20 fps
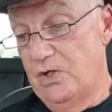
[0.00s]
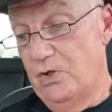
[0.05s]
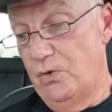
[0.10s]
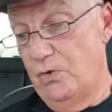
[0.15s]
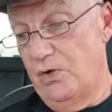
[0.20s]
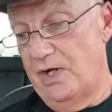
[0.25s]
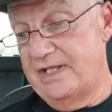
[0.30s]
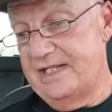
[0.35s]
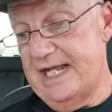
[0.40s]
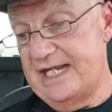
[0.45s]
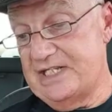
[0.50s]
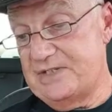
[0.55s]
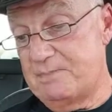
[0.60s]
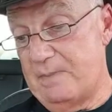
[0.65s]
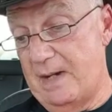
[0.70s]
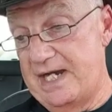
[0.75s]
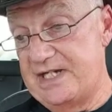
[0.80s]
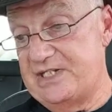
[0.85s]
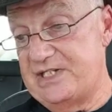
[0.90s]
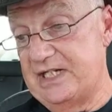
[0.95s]
All right, that's
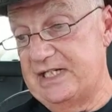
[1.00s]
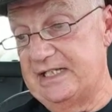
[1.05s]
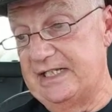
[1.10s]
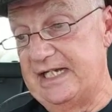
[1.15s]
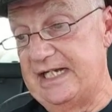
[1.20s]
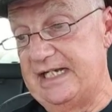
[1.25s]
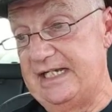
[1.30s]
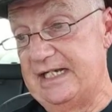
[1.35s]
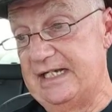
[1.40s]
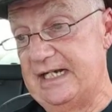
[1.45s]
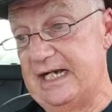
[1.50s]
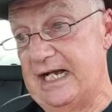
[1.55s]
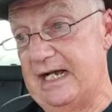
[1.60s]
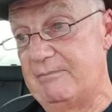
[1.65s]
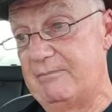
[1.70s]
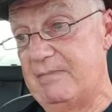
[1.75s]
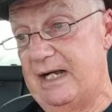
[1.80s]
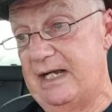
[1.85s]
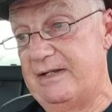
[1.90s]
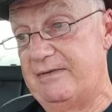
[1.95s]
basically
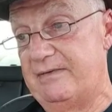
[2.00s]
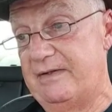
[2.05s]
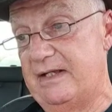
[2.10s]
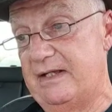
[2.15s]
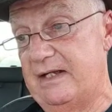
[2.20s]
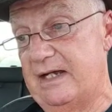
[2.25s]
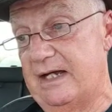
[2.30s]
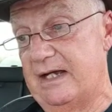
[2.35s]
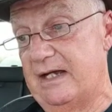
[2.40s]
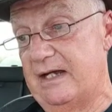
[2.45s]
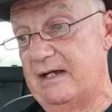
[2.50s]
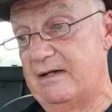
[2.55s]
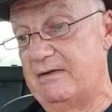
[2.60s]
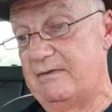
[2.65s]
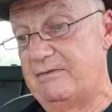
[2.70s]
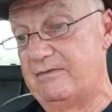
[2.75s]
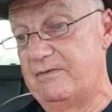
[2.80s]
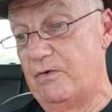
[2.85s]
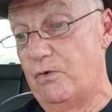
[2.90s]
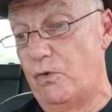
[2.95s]

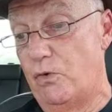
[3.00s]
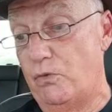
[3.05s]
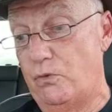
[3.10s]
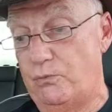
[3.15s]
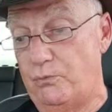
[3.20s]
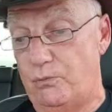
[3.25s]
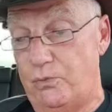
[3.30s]
all